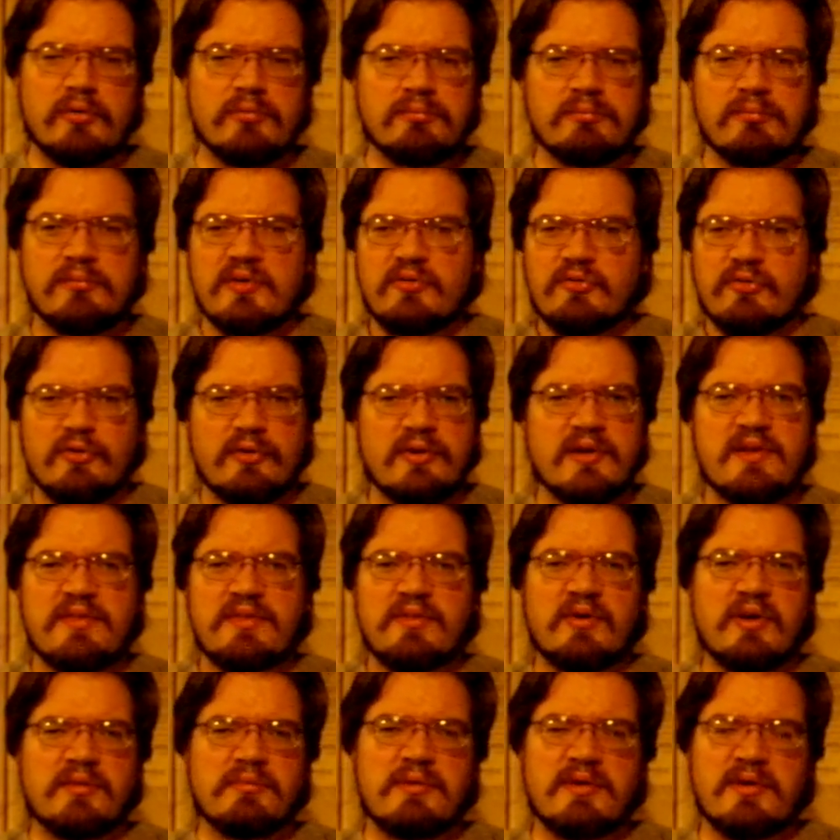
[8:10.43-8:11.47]
If you're anything
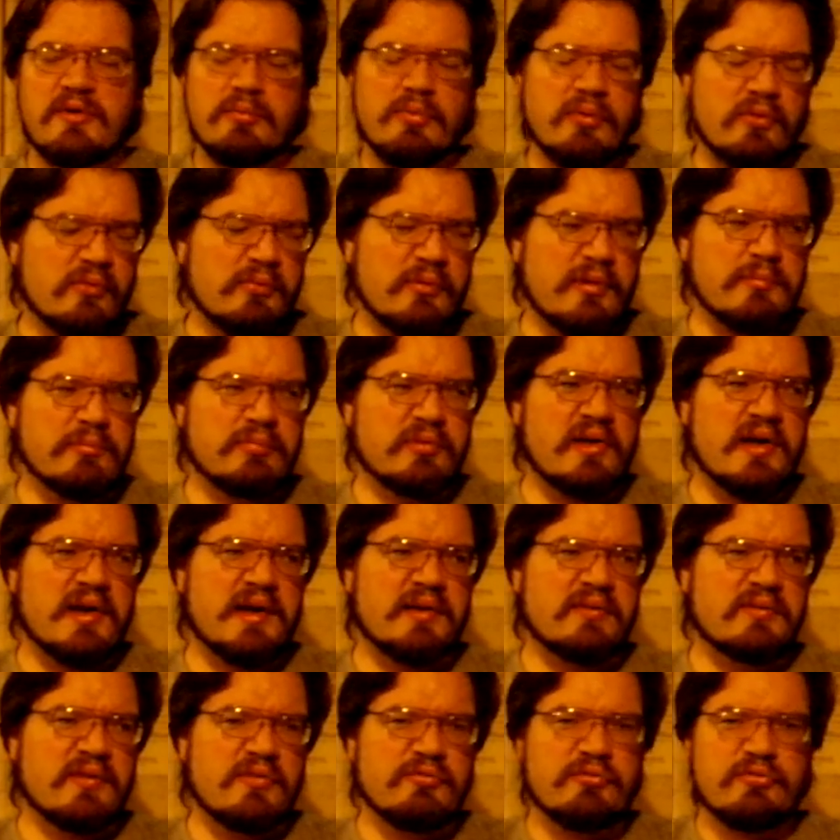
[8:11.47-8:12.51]
like me, you've probably been playing
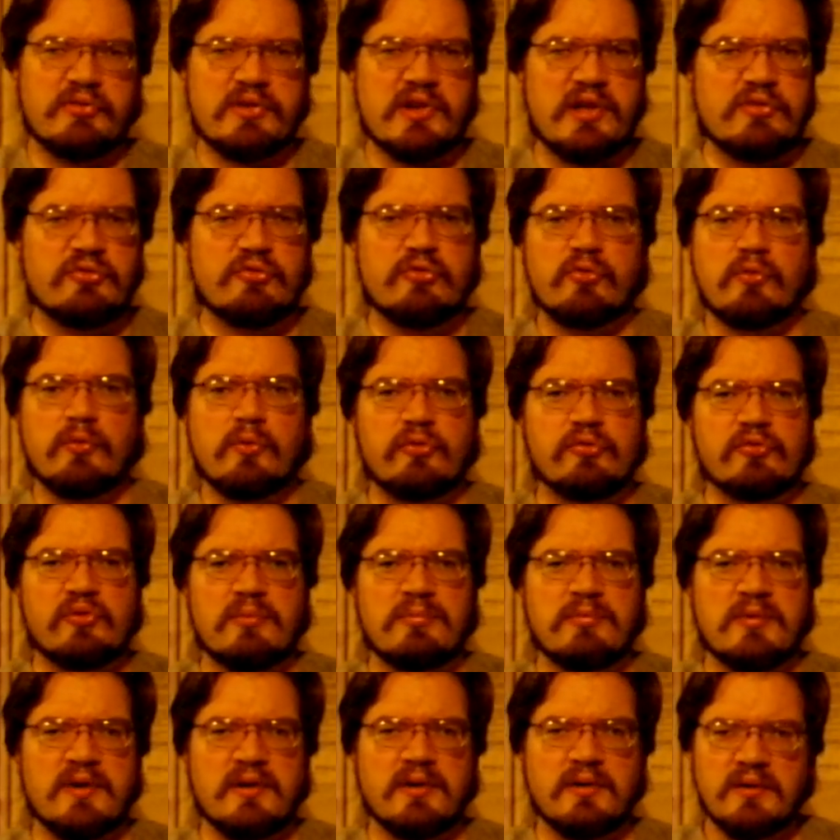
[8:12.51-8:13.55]
Left 4 Dead 2 or something.